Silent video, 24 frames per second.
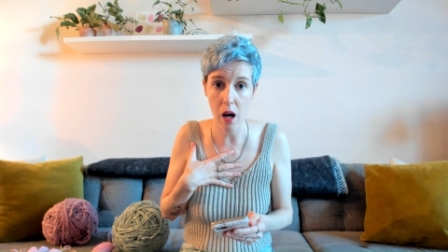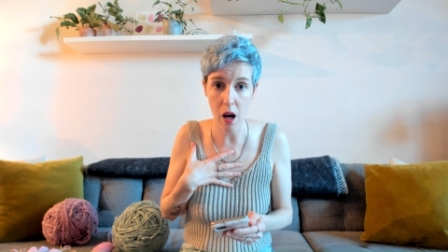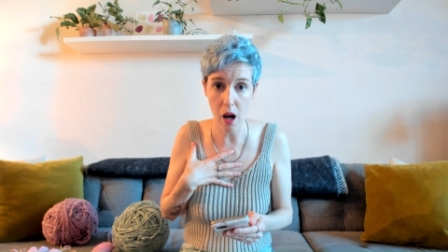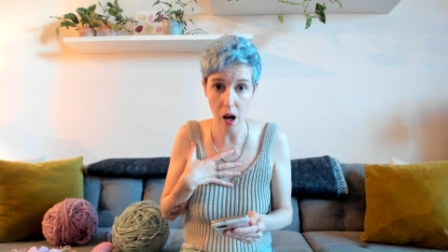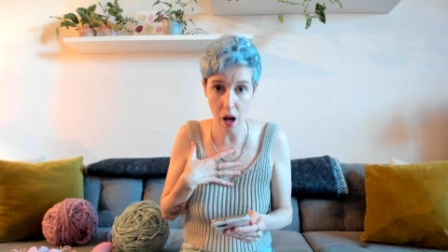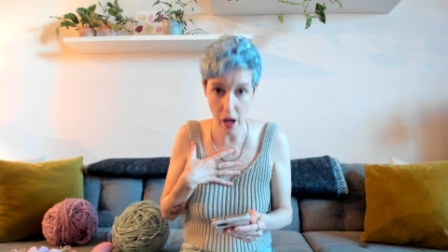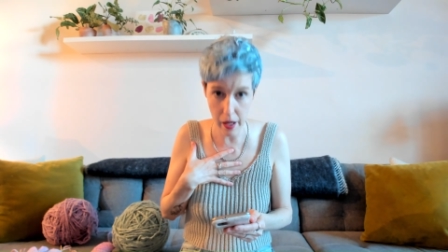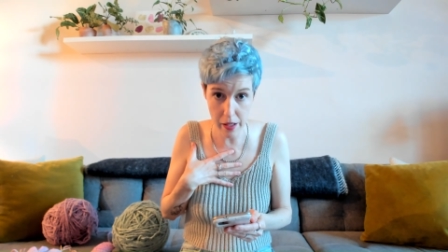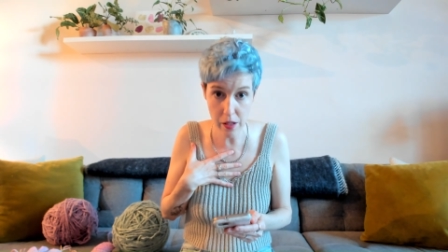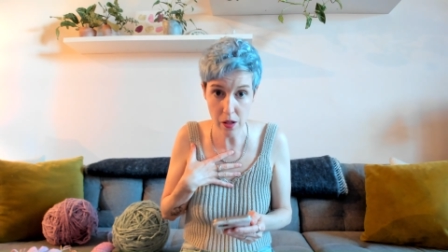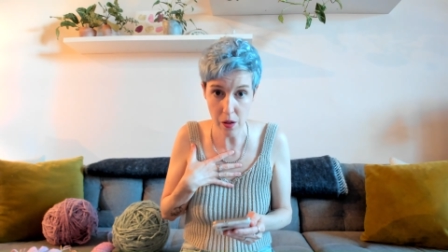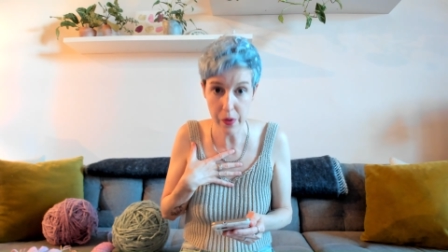
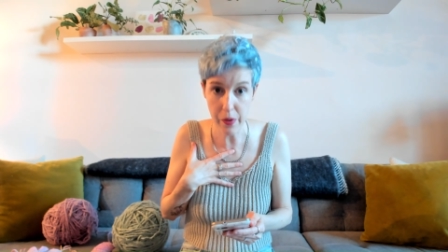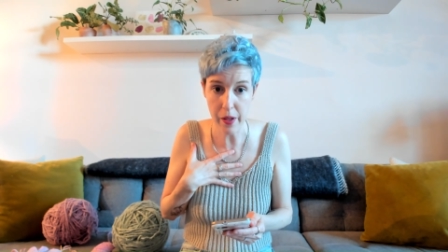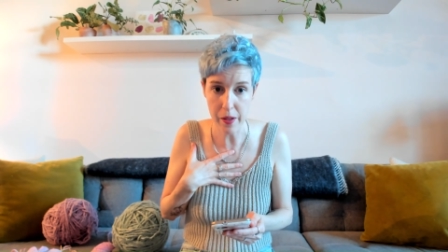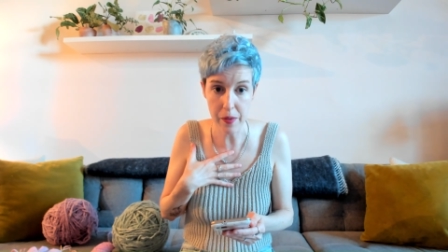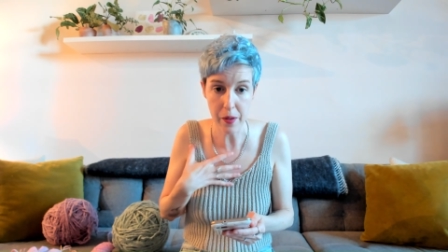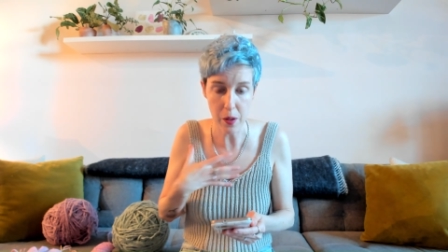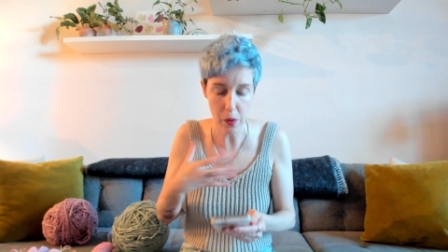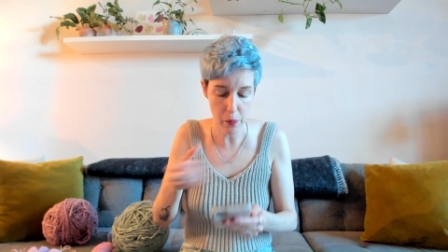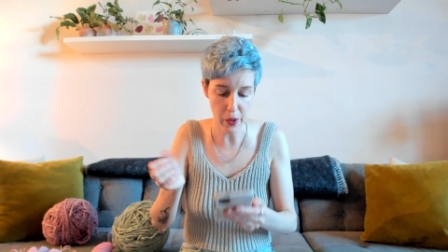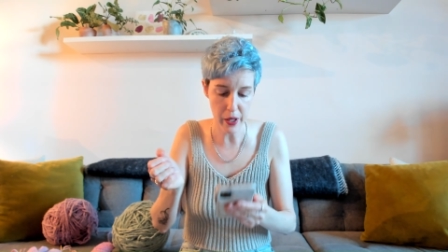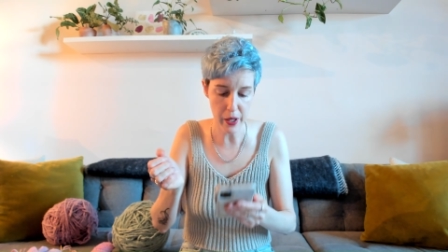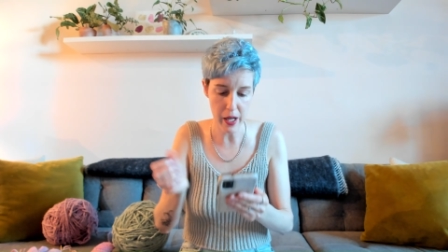I know that
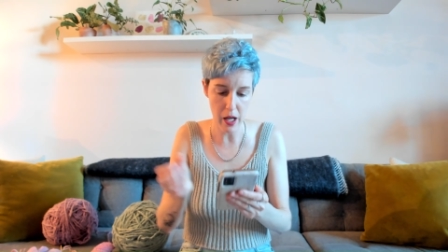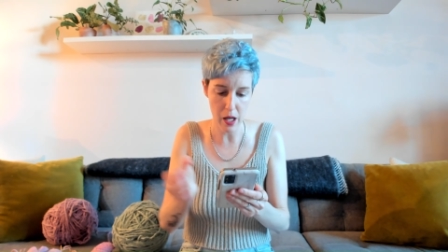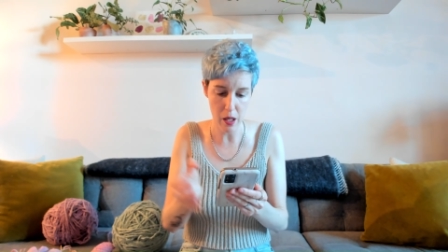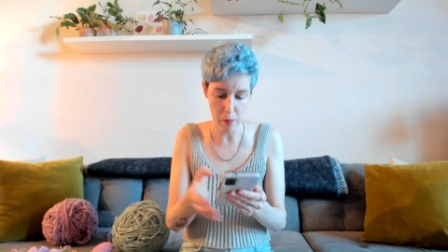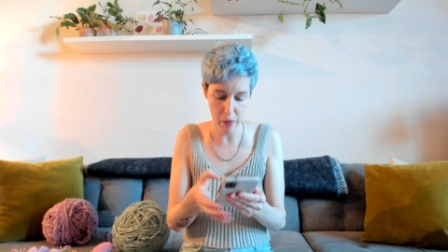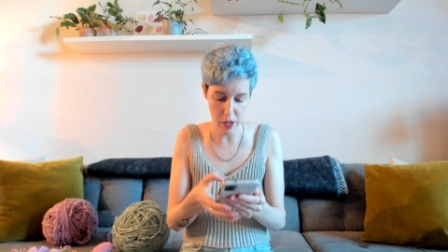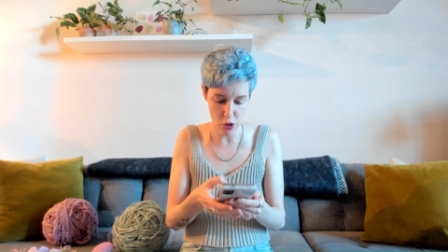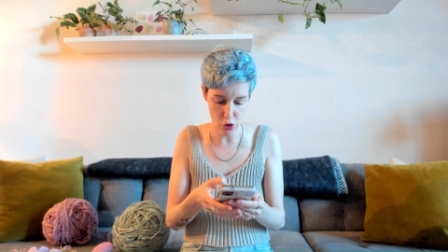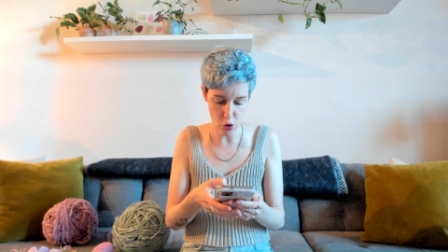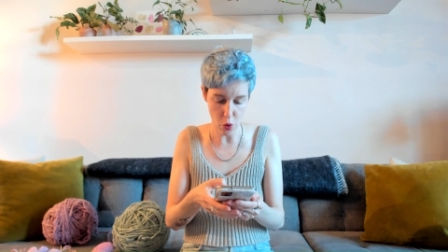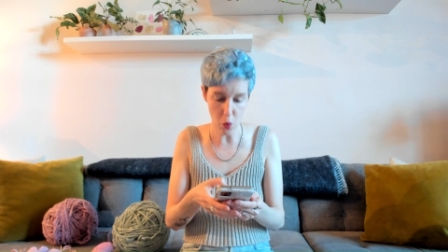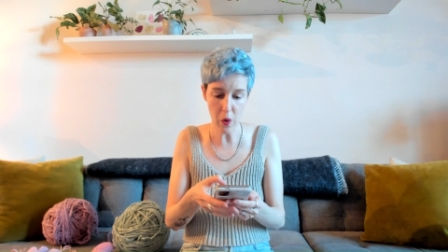they're bringing
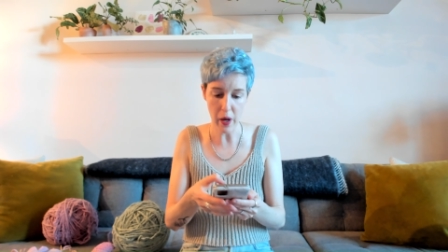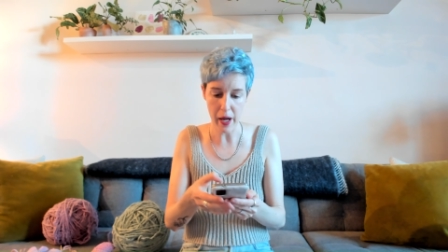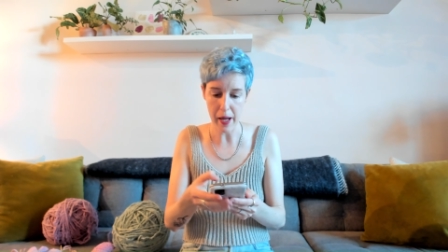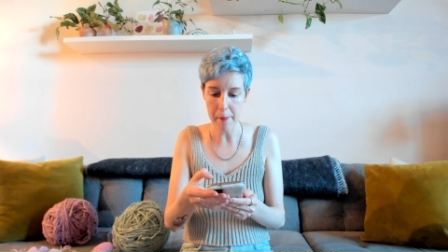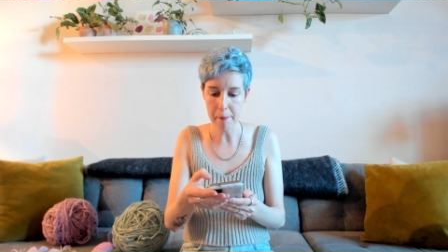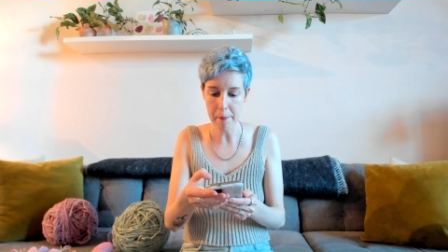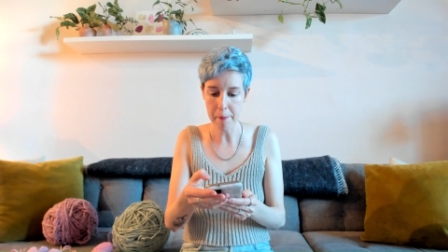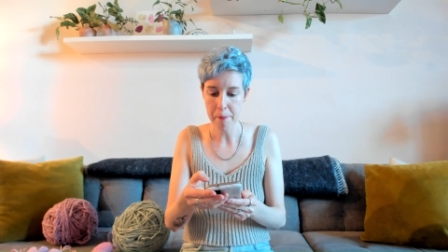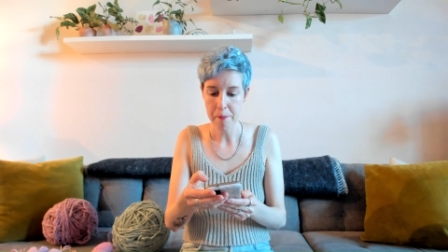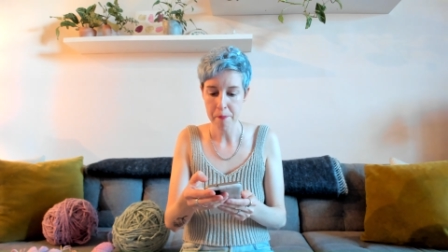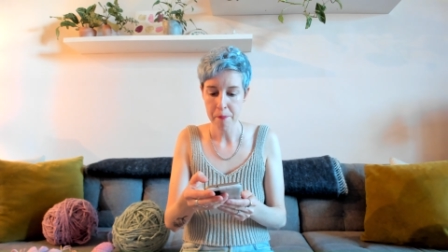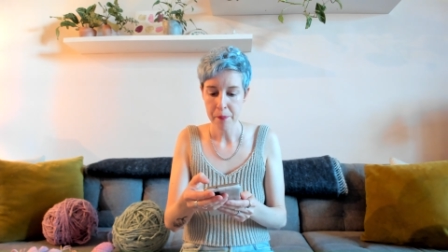me joy.
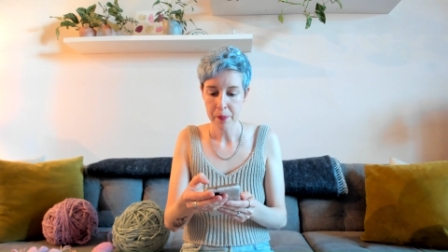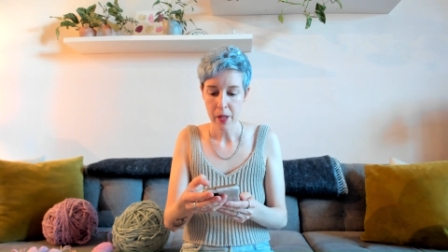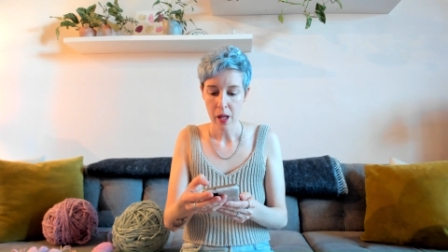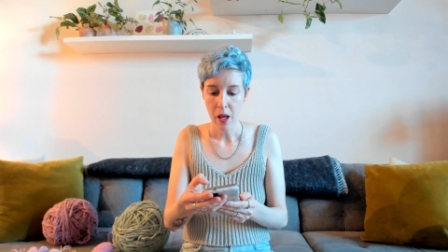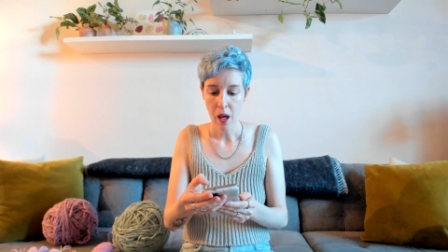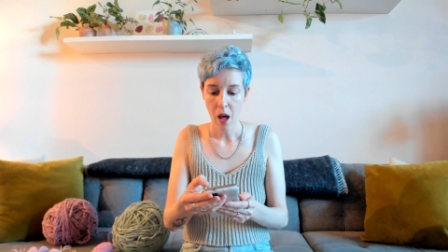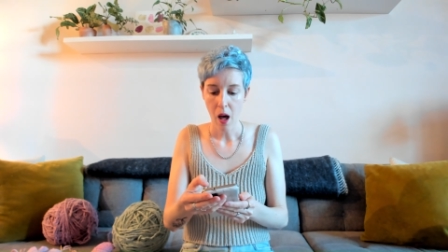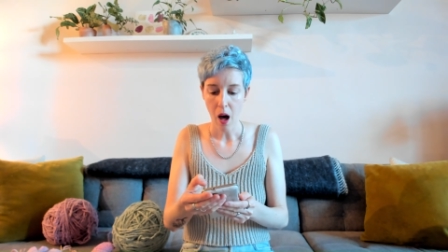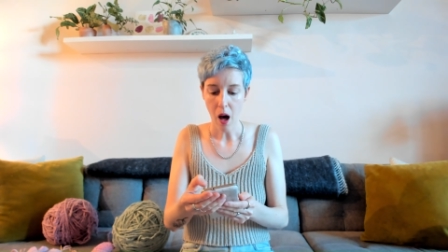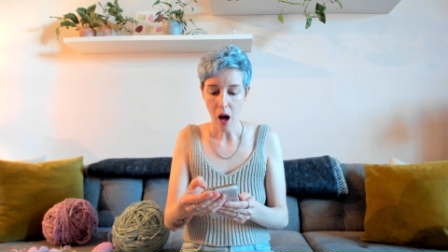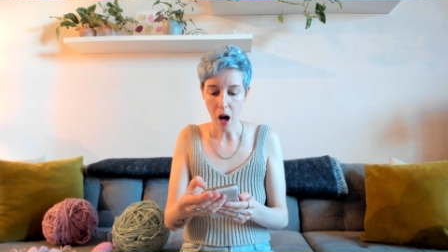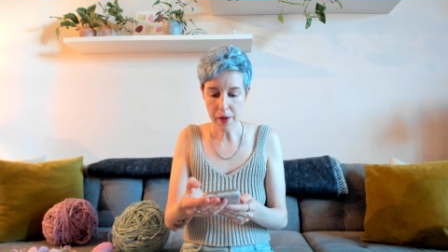
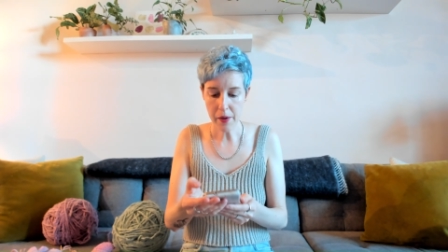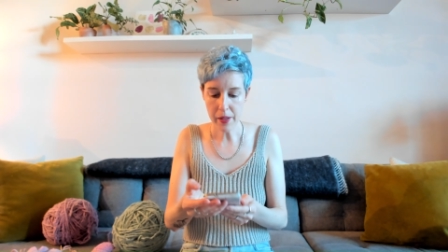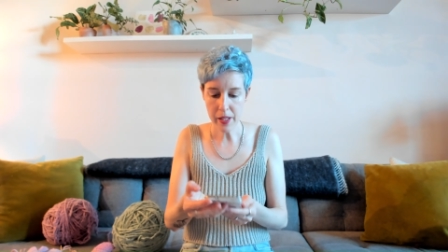I'm